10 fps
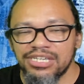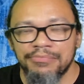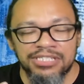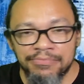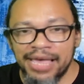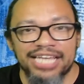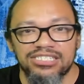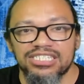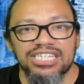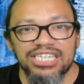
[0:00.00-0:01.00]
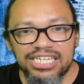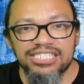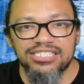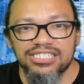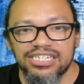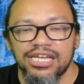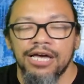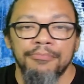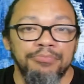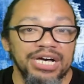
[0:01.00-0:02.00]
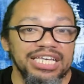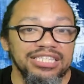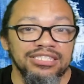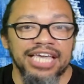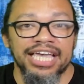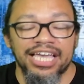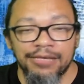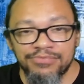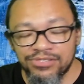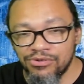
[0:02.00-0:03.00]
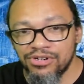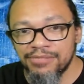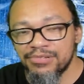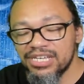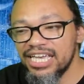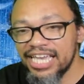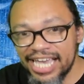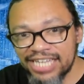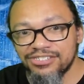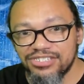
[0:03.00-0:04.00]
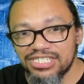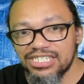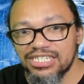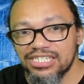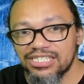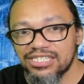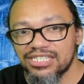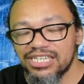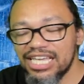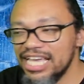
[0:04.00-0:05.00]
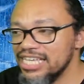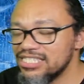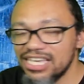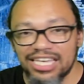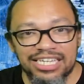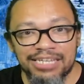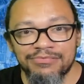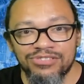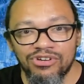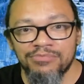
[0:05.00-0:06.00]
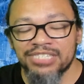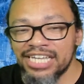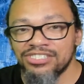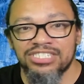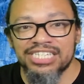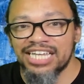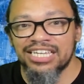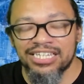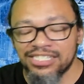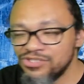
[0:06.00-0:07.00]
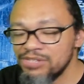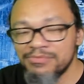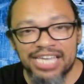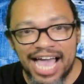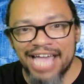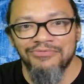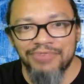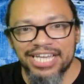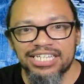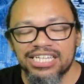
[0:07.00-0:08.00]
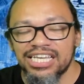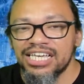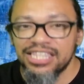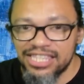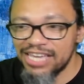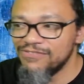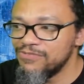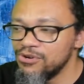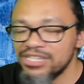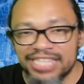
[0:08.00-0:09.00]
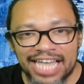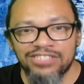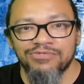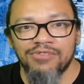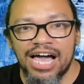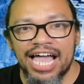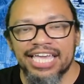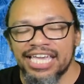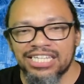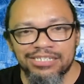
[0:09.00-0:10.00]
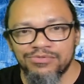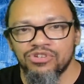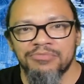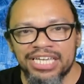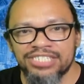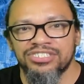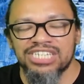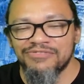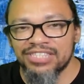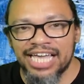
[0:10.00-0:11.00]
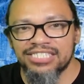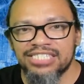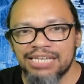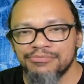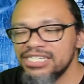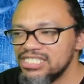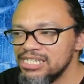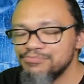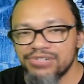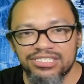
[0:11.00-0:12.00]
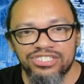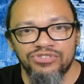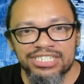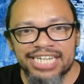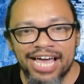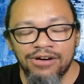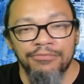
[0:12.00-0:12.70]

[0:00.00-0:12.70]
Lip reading: smash it easily, but they absorb energy. It absorbs energy at an extremely high rate, therefore that's why it can absorb the energy of a lightsaber and temporarily short it out,